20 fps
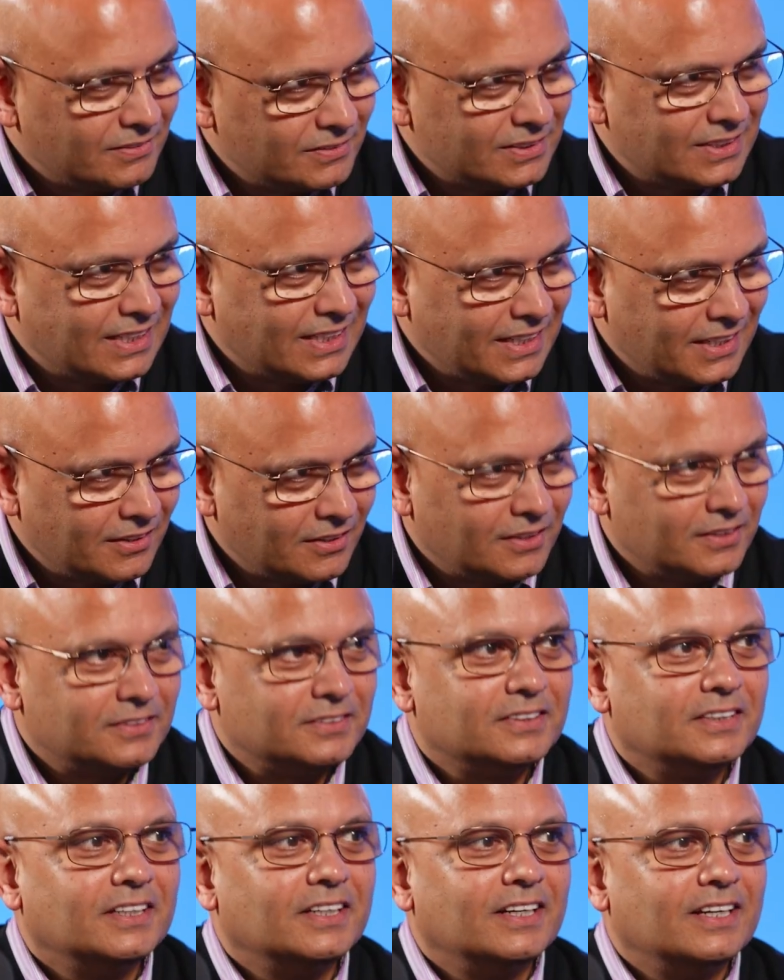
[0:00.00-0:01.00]
It was a layer
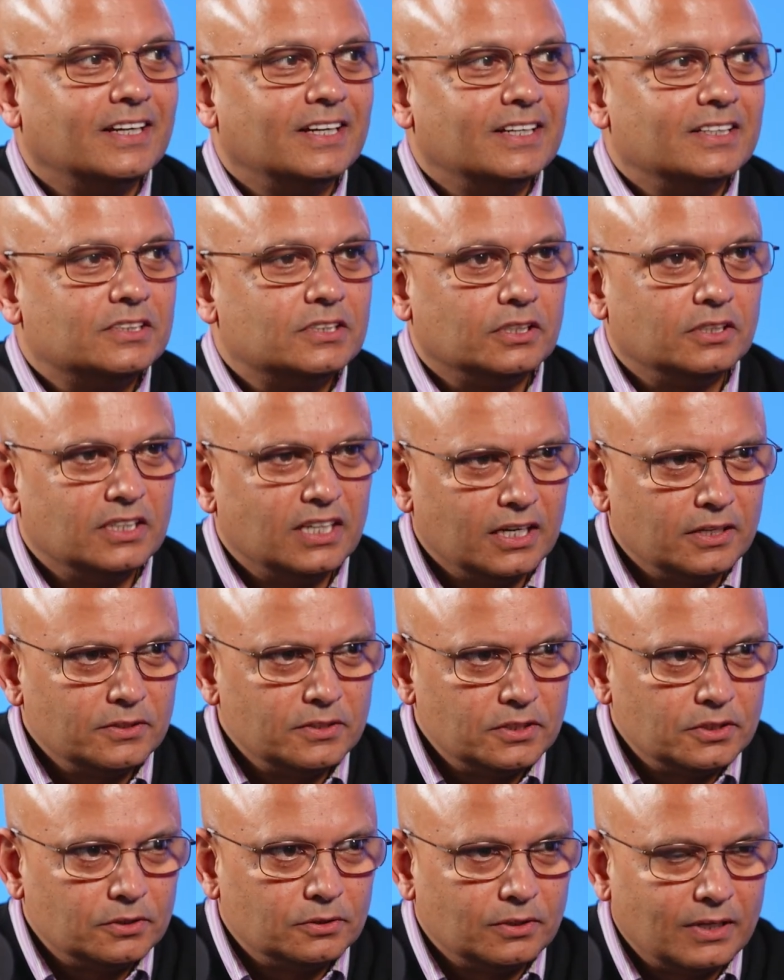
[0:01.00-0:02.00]
on. So now
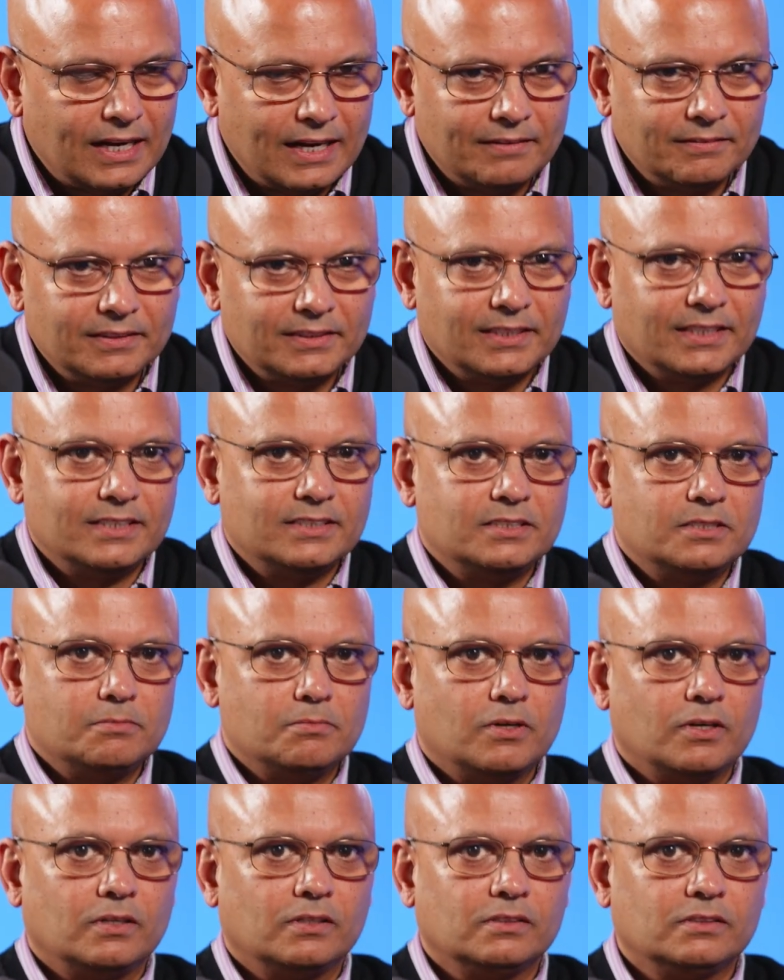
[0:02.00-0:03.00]
you have a tenancy
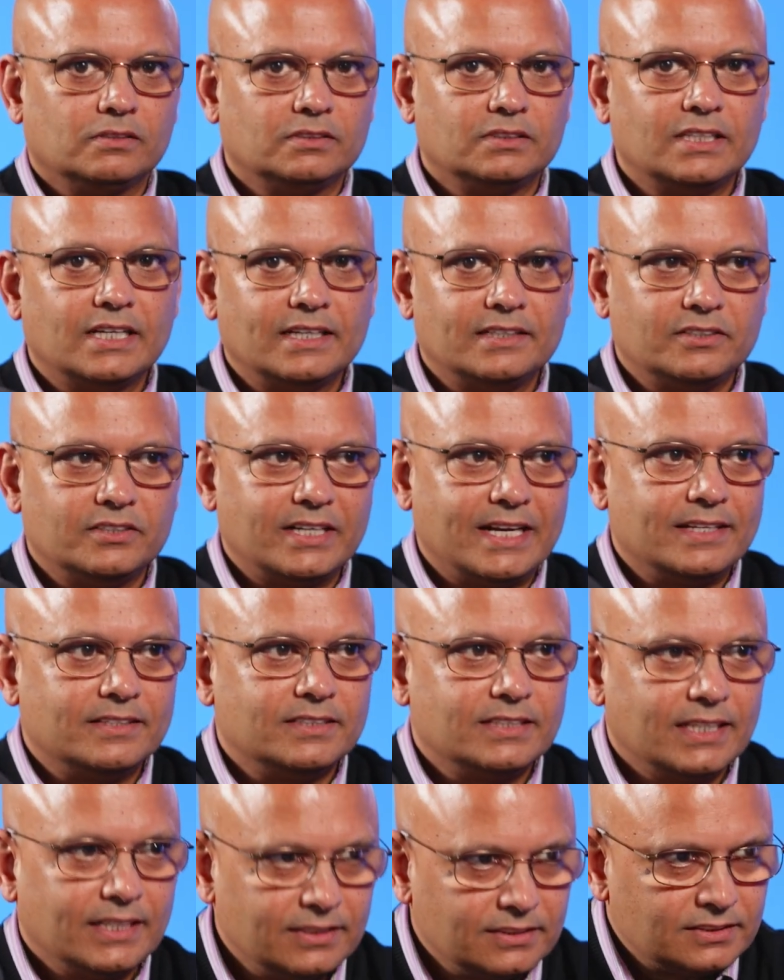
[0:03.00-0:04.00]
model that
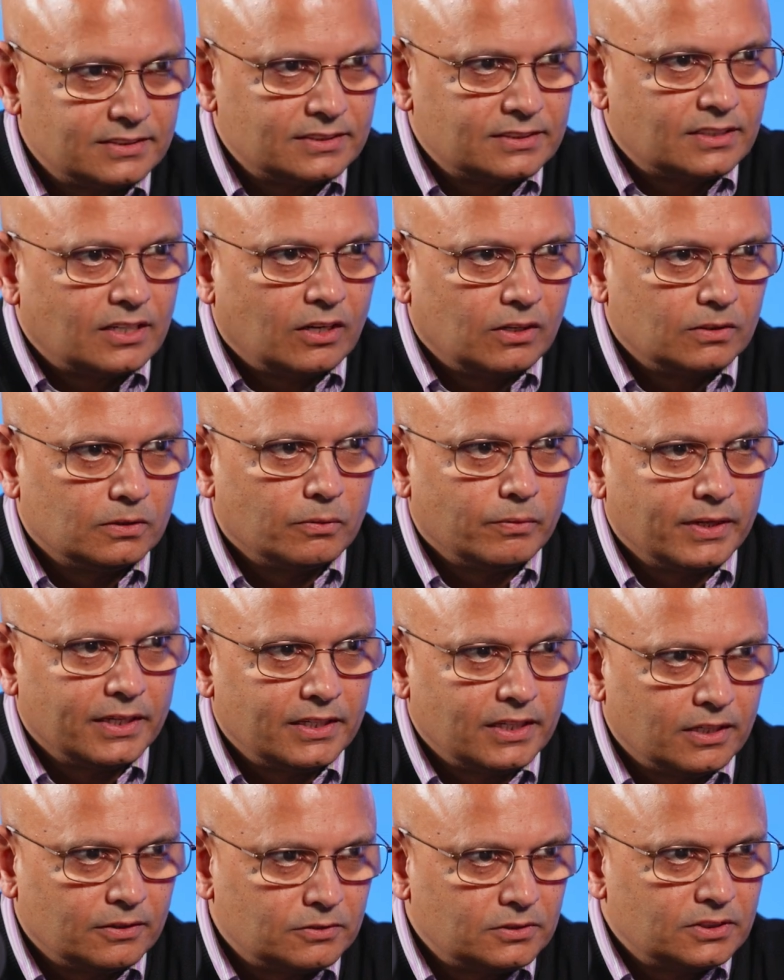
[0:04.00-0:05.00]
transcends all the way
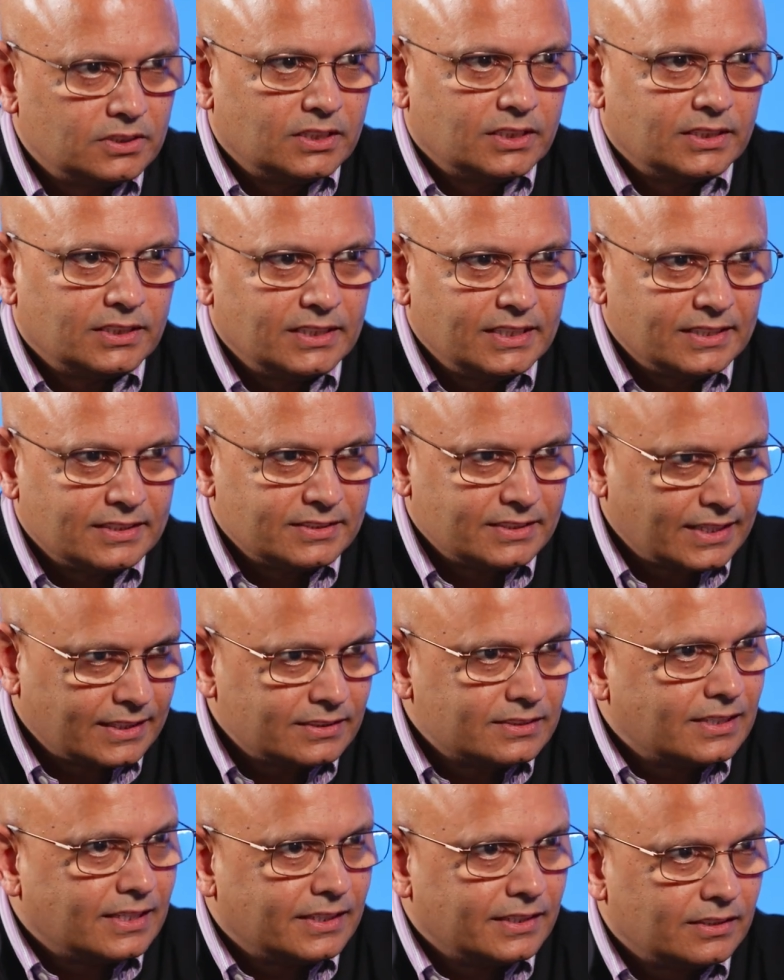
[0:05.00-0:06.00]
down to the
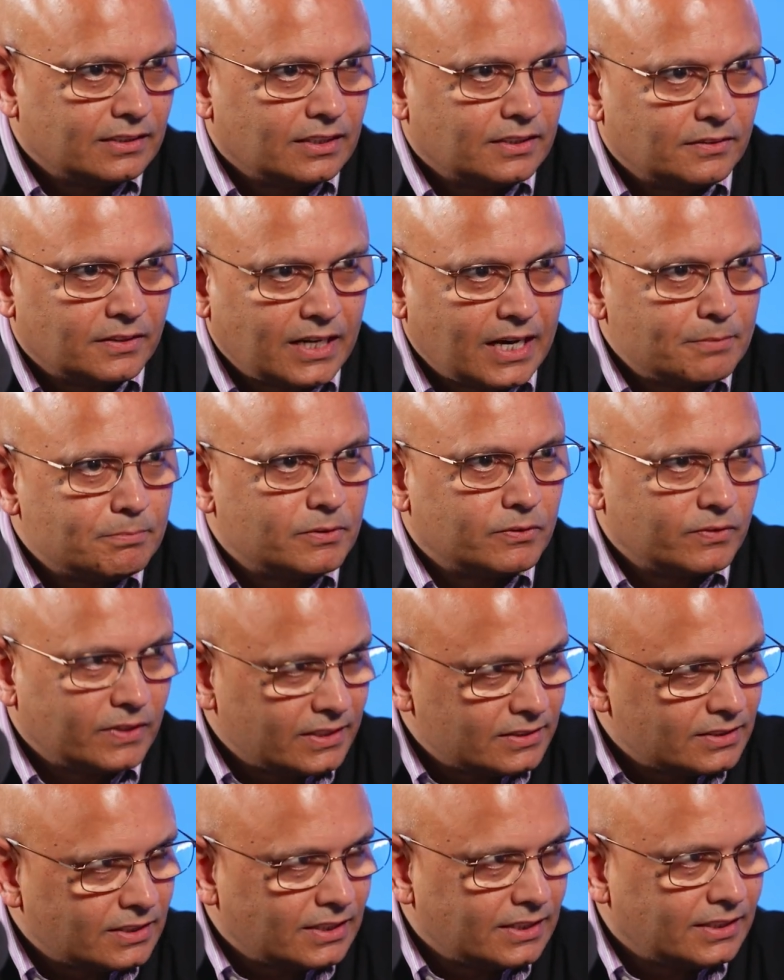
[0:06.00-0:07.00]
ESX layer or
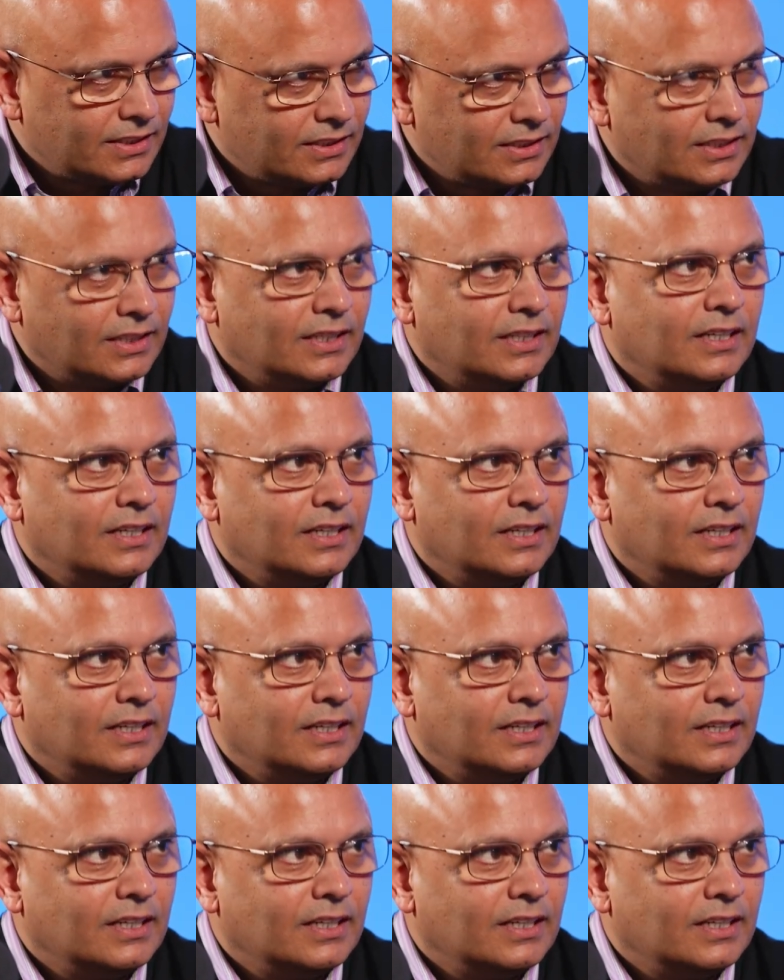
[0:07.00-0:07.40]
hypervisor layer.